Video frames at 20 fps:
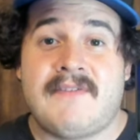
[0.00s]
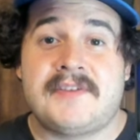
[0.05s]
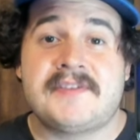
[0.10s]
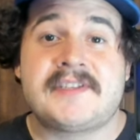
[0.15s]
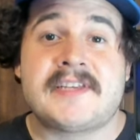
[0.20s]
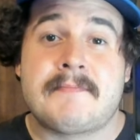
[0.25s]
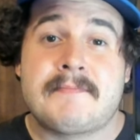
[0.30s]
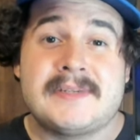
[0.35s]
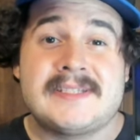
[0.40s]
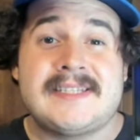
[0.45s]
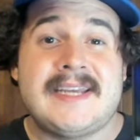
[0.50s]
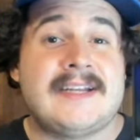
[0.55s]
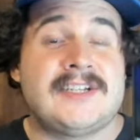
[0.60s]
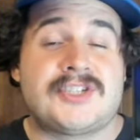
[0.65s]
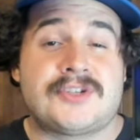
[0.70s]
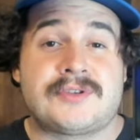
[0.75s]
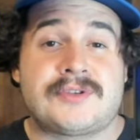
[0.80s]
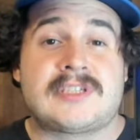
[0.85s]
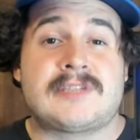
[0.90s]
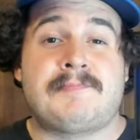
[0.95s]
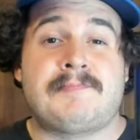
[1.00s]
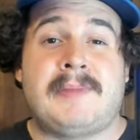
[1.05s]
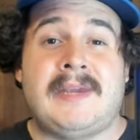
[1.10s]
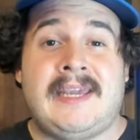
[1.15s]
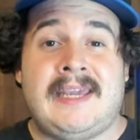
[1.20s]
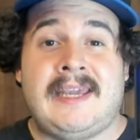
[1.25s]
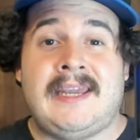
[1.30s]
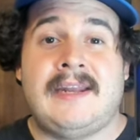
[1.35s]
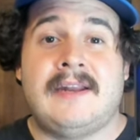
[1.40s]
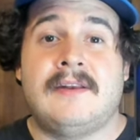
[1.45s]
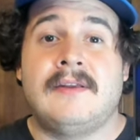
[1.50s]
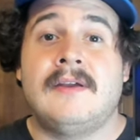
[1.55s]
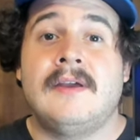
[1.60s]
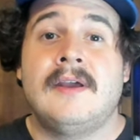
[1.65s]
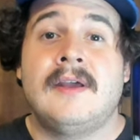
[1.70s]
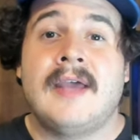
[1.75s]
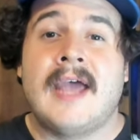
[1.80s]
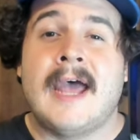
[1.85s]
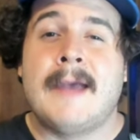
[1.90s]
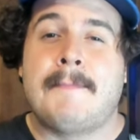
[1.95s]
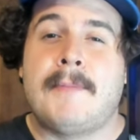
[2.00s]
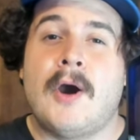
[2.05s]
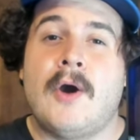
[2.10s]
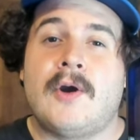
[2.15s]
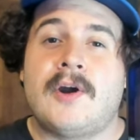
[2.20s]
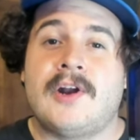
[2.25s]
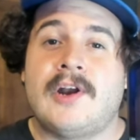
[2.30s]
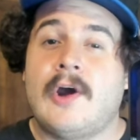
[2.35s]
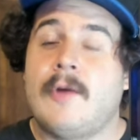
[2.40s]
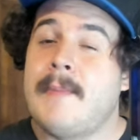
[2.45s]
some potential speed at Pocono.